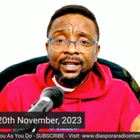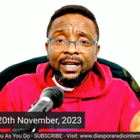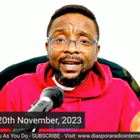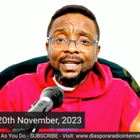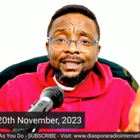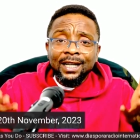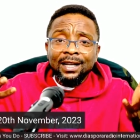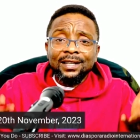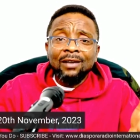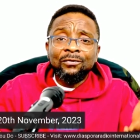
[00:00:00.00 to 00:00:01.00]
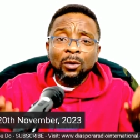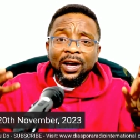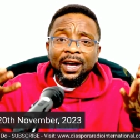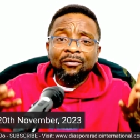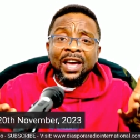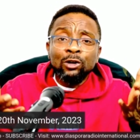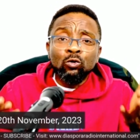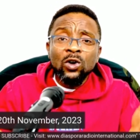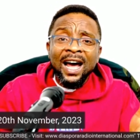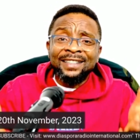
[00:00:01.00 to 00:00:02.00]
Nigerians have for a
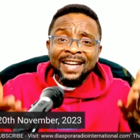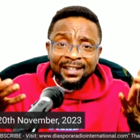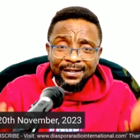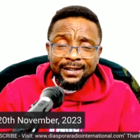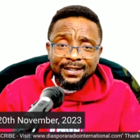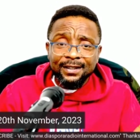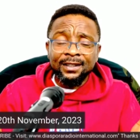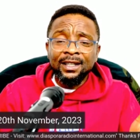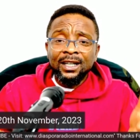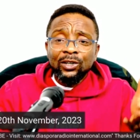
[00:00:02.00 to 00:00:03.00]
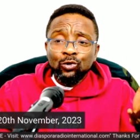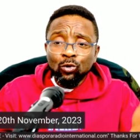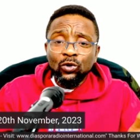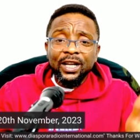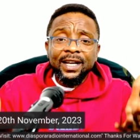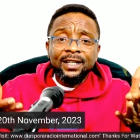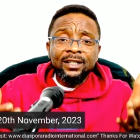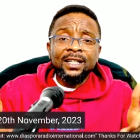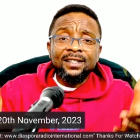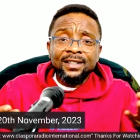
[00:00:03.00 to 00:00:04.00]
vehicular density. So
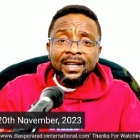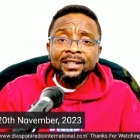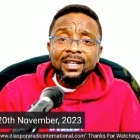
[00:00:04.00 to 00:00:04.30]
he's telling them